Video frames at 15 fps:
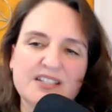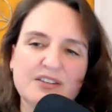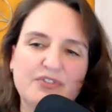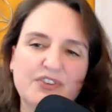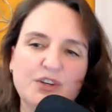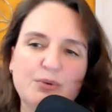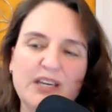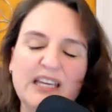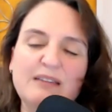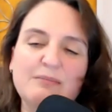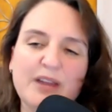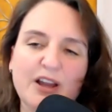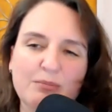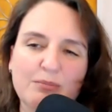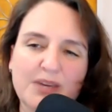If you
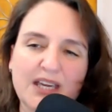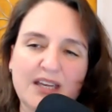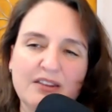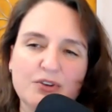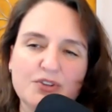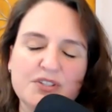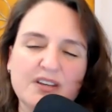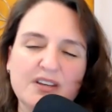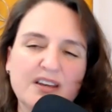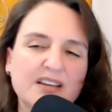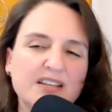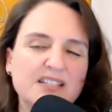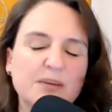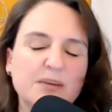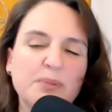email me, there's
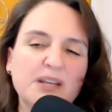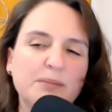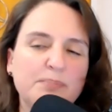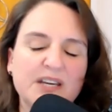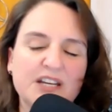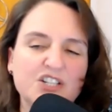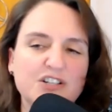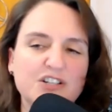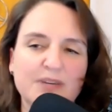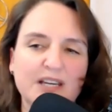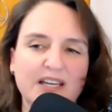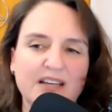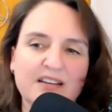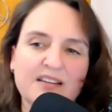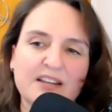somebody pitched
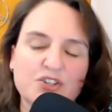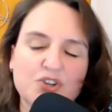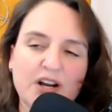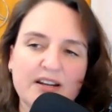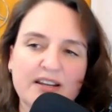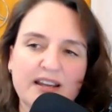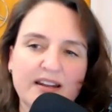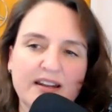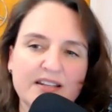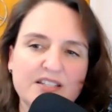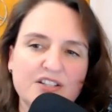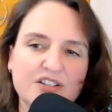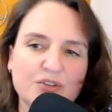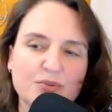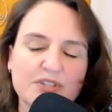me, they tried to get us
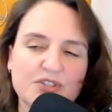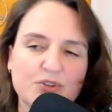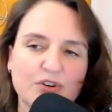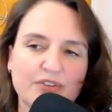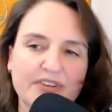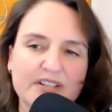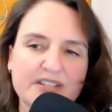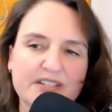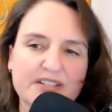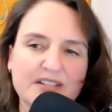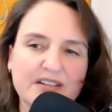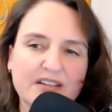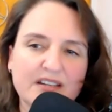to do a service.